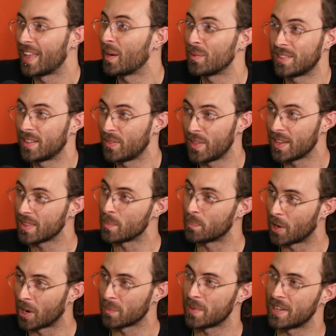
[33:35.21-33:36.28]
that was the thing that
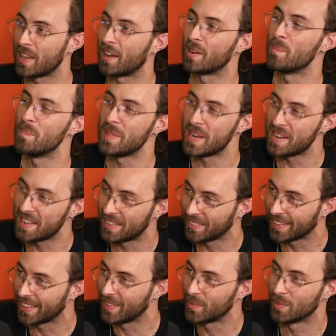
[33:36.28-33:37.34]
bogged me down
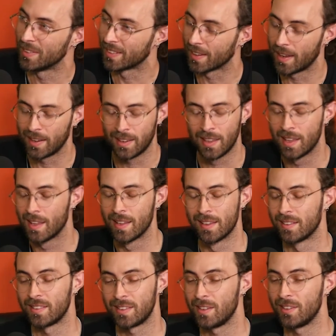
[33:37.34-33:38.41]
immediately. Was it, like, it will
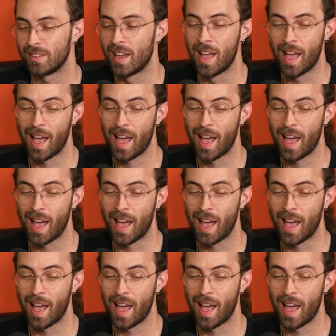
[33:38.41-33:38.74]
too, dude.